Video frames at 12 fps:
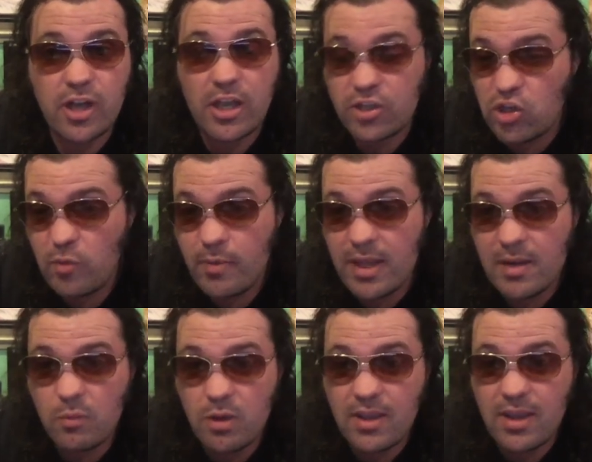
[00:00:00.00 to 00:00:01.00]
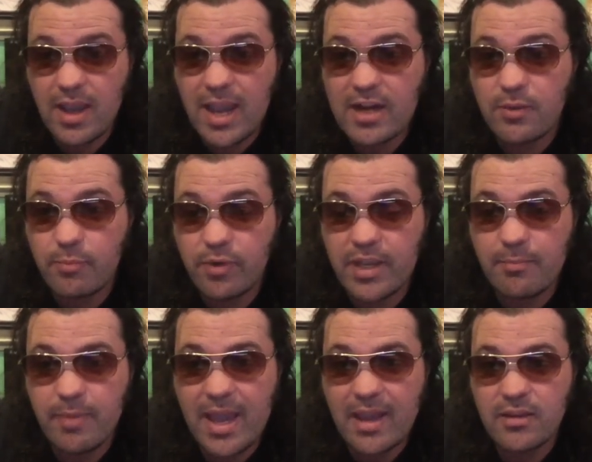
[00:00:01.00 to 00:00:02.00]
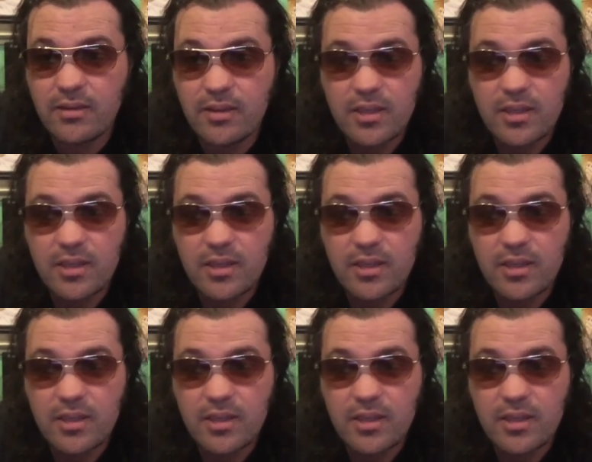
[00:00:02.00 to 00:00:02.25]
a human, had to bring back,